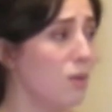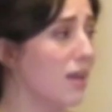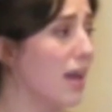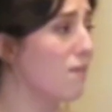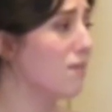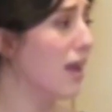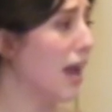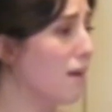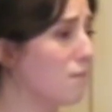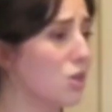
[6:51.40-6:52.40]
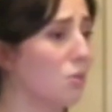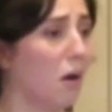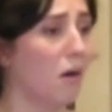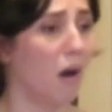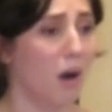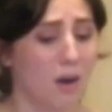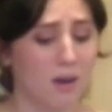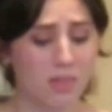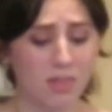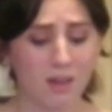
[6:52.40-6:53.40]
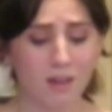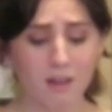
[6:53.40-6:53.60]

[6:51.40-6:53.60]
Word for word: We gave name to our earth.